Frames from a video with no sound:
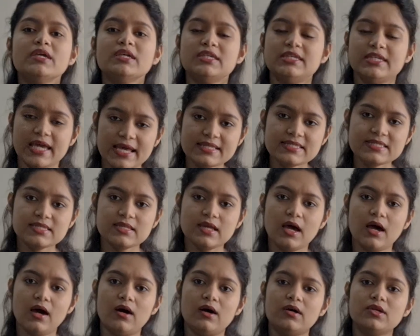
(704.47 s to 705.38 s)
Yes,
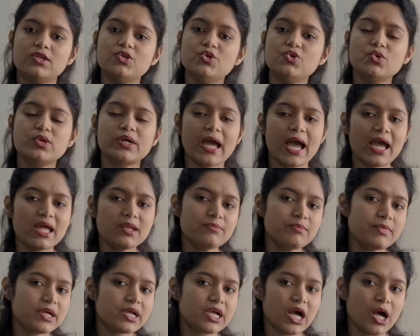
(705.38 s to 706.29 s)
uh, you
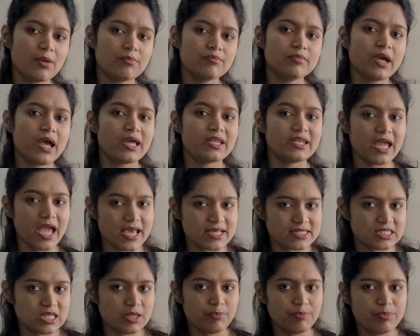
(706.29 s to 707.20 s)
can become an
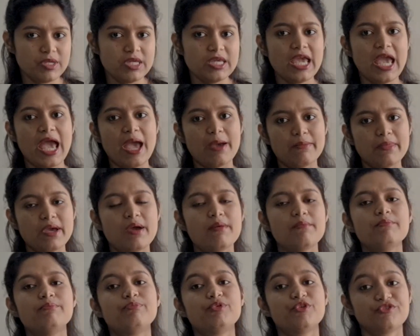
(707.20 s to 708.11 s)
SAP
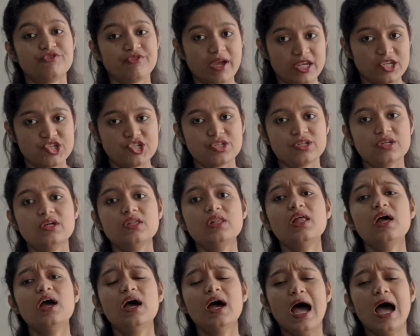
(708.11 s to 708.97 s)
MM professional.